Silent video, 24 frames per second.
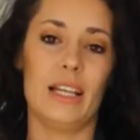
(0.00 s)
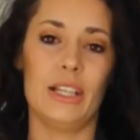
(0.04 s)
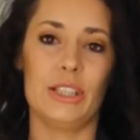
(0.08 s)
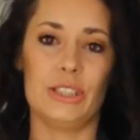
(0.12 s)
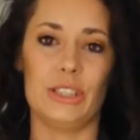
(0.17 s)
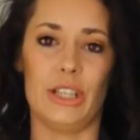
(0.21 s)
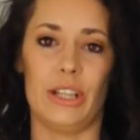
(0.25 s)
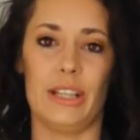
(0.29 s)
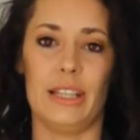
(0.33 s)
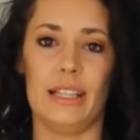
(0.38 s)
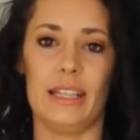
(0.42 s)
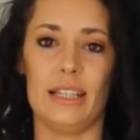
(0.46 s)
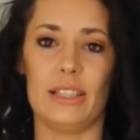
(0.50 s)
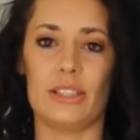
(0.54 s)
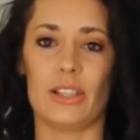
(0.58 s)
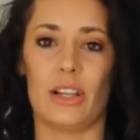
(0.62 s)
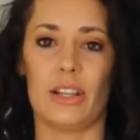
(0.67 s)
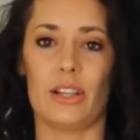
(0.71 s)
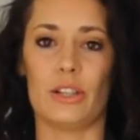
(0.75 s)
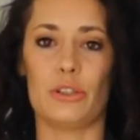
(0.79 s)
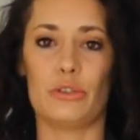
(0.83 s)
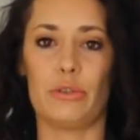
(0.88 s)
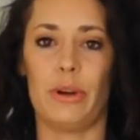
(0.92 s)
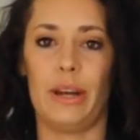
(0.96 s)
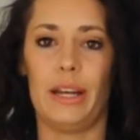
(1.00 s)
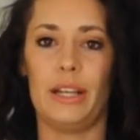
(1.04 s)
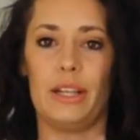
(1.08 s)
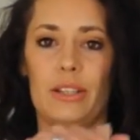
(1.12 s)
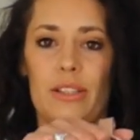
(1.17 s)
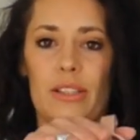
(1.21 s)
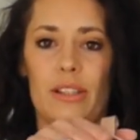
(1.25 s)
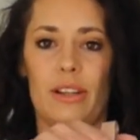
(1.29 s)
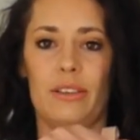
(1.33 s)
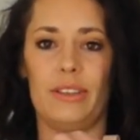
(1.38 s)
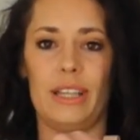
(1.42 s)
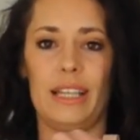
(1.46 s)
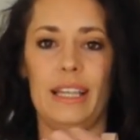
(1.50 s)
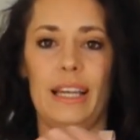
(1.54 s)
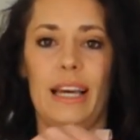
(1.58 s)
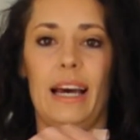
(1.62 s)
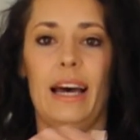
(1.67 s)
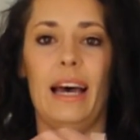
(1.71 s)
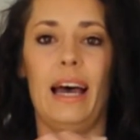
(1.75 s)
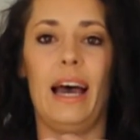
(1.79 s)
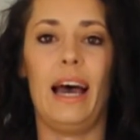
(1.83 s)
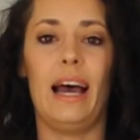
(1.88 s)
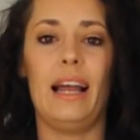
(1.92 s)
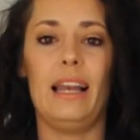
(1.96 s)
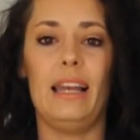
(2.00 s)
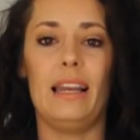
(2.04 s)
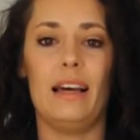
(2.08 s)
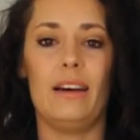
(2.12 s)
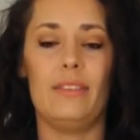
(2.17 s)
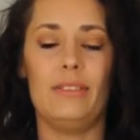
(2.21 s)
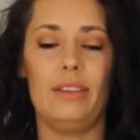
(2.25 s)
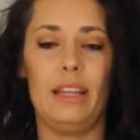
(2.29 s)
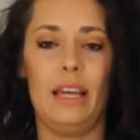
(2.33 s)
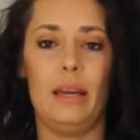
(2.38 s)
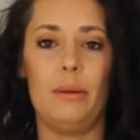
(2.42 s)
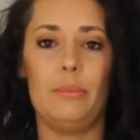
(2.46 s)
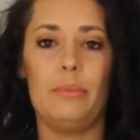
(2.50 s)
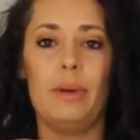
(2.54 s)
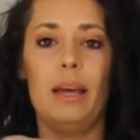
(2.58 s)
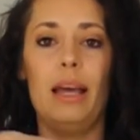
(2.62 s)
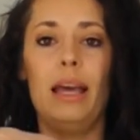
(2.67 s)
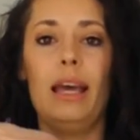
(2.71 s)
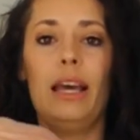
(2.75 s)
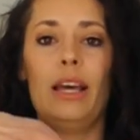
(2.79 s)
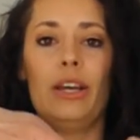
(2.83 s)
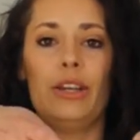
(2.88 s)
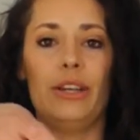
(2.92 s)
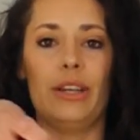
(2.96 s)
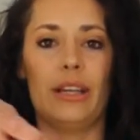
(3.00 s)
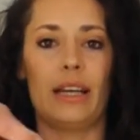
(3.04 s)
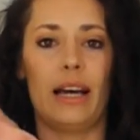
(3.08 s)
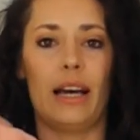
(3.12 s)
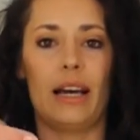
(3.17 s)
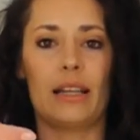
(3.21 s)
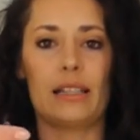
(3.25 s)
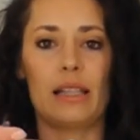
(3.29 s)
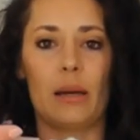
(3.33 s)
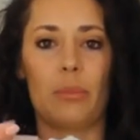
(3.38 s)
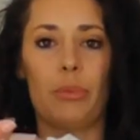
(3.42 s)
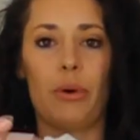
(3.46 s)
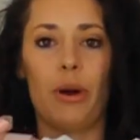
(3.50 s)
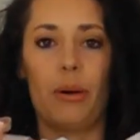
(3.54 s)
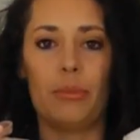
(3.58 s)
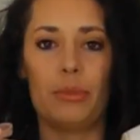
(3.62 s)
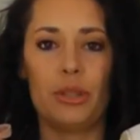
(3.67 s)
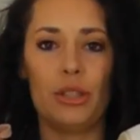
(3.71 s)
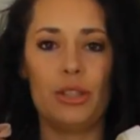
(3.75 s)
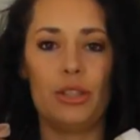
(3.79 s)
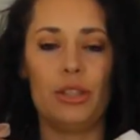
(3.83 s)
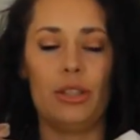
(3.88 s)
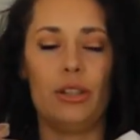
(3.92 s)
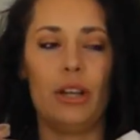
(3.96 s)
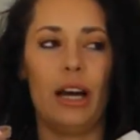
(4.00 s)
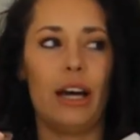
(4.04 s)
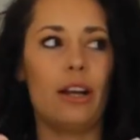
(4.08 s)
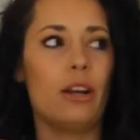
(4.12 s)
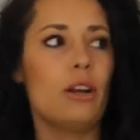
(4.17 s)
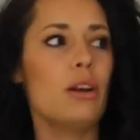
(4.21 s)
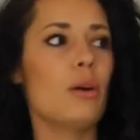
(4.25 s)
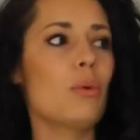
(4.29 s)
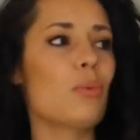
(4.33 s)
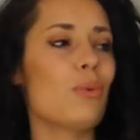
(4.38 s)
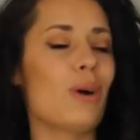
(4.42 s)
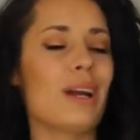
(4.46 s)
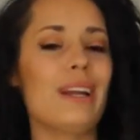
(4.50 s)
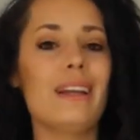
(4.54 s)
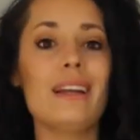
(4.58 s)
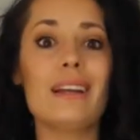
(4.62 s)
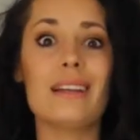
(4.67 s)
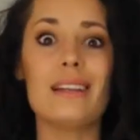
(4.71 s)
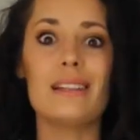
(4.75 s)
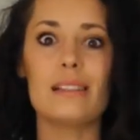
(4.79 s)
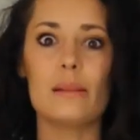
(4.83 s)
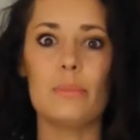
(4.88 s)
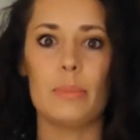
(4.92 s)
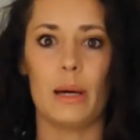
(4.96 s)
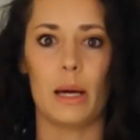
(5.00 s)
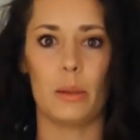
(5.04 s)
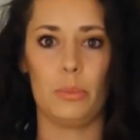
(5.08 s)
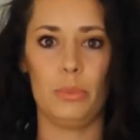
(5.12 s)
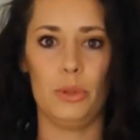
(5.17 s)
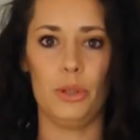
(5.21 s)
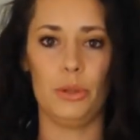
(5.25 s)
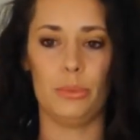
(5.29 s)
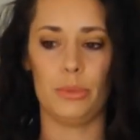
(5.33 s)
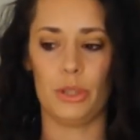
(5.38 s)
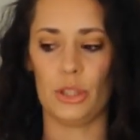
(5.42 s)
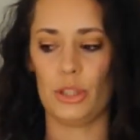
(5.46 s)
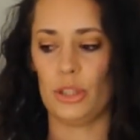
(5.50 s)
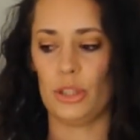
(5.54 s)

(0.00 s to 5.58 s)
So these are the trainers over here. I love them. You guys, I promise you, I don't know what it is about Puma